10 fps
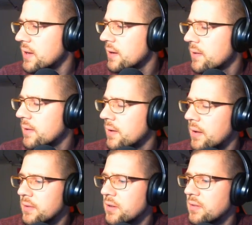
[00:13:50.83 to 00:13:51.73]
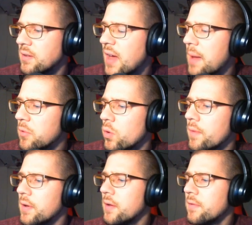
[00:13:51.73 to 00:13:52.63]
It's just a time
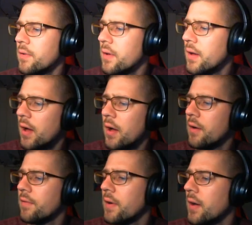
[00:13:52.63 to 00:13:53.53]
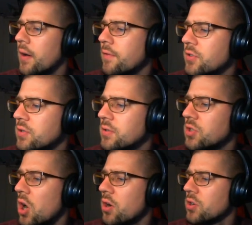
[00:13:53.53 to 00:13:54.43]
derivative of, uh, of
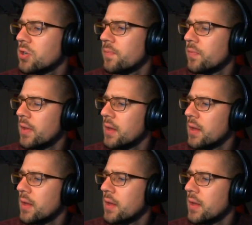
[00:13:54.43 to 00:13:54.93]
charge.